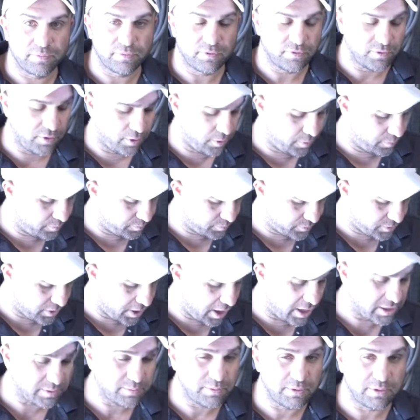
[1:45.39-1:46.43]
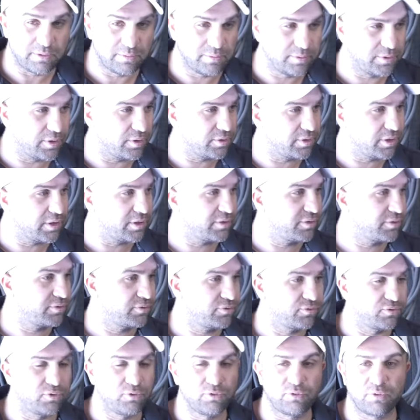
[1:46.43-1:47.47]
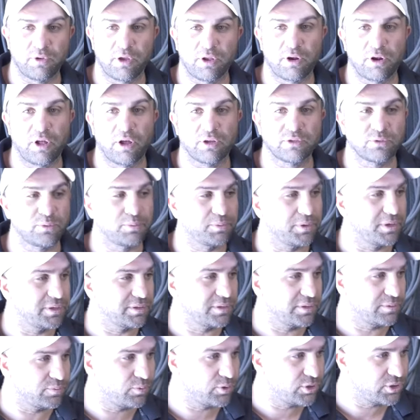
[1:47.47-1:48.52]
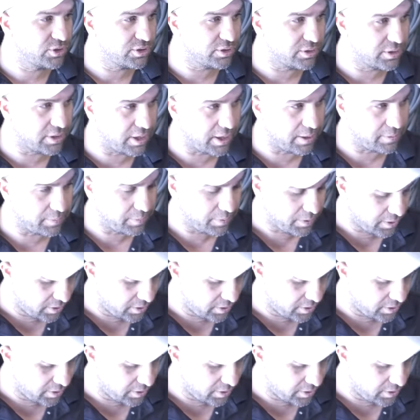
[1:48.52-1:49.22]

So cost me, you know, another two, three hundred dollars to replace the windshield again.